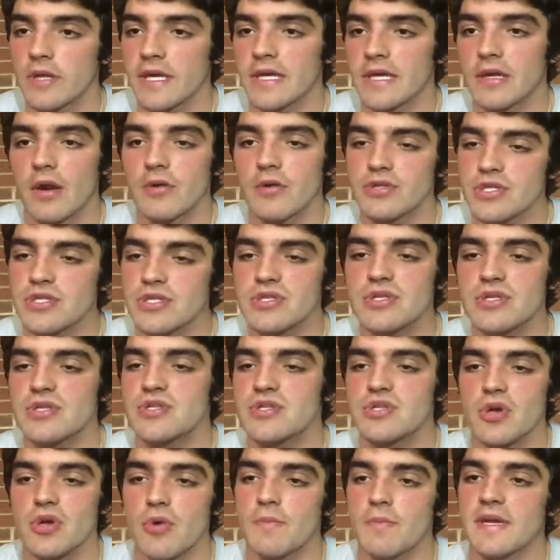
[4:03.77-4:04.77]
Just so
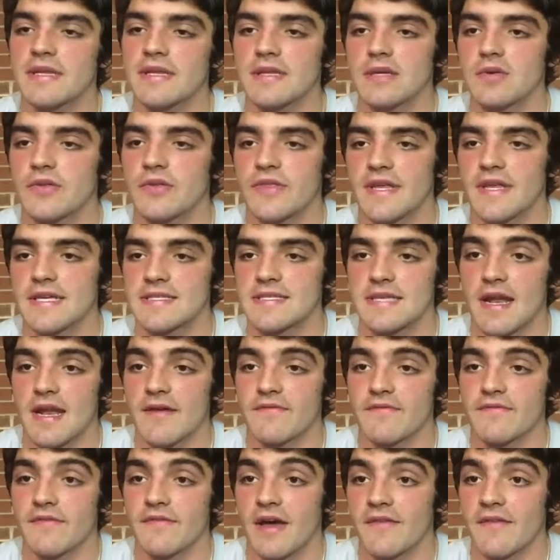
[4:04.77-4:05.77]
many little things that
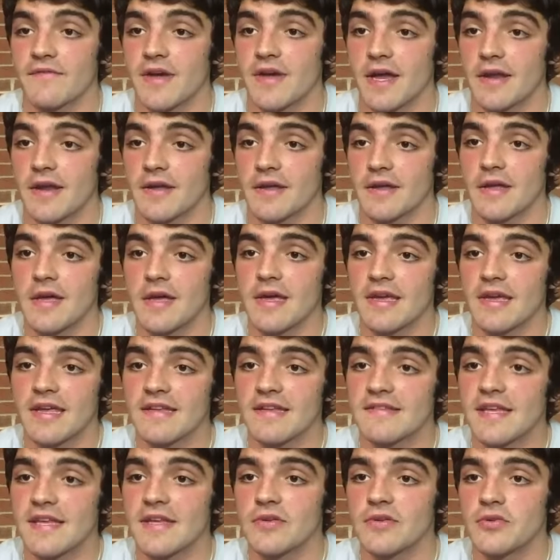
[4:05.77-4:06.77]
I've got to
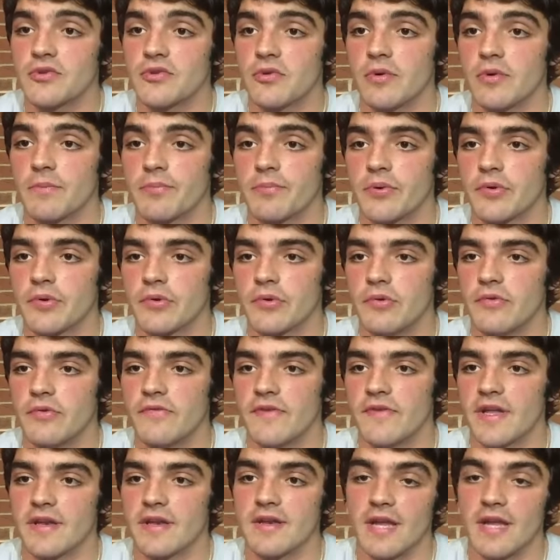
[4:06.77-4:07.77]
continue to improve.
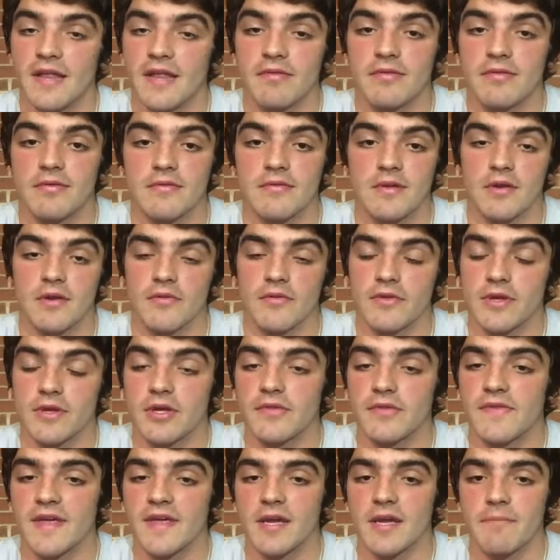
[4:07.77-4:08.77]
And the
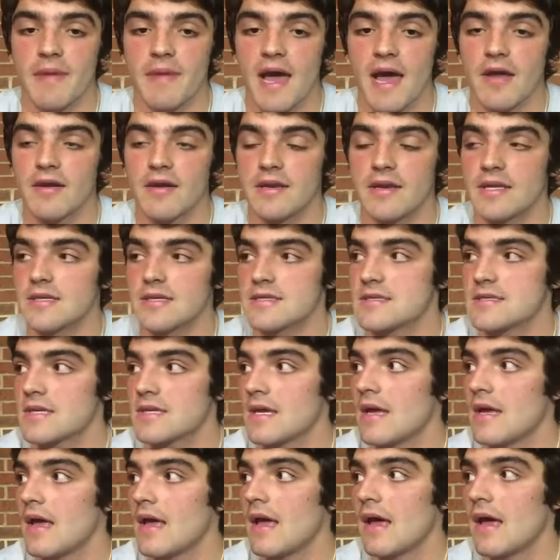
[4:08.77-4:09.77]
good thing about it is
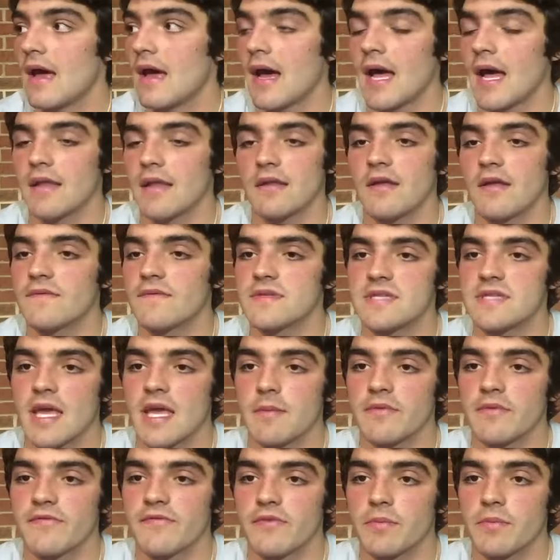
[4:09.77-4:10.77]
I love this
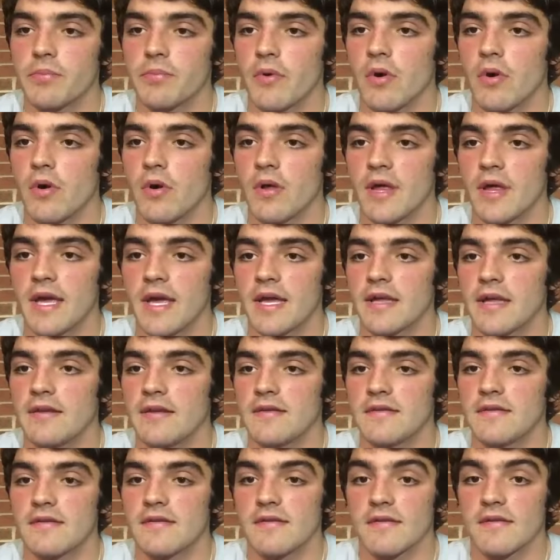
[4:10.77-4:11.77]
game of football,
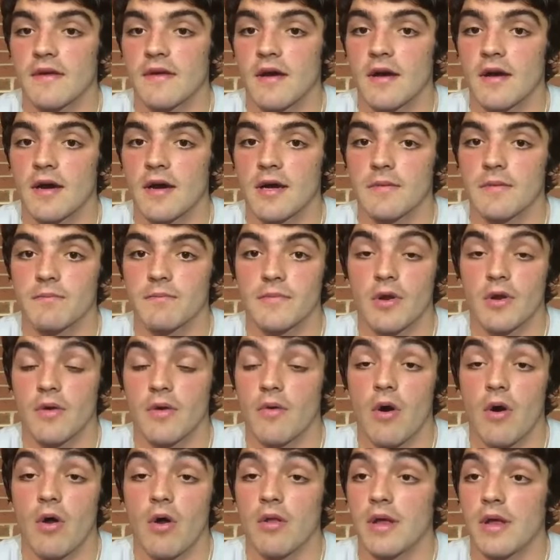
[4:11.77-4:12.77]
and
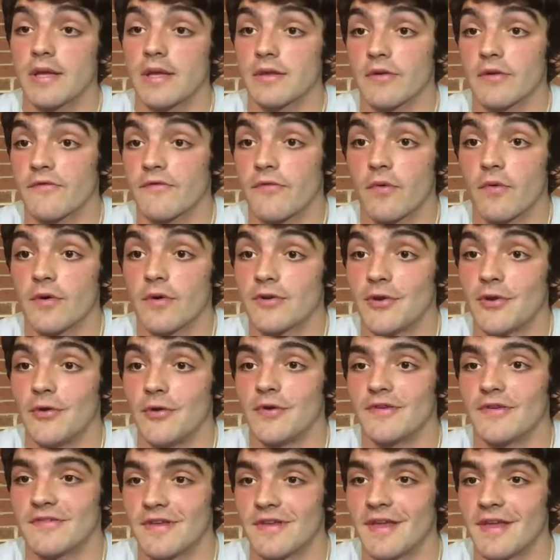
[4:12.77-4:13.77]
all I look forward to
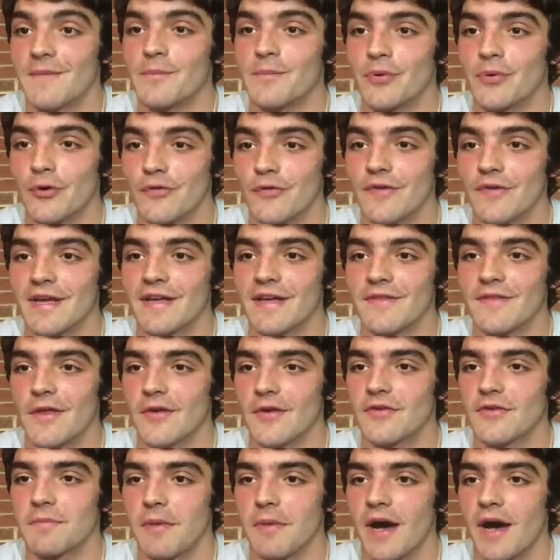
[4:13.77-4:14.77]
is improving in
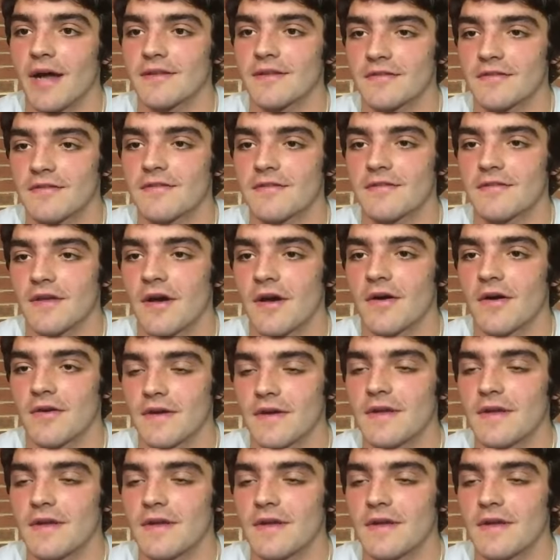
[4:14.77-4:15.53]
those spots. So.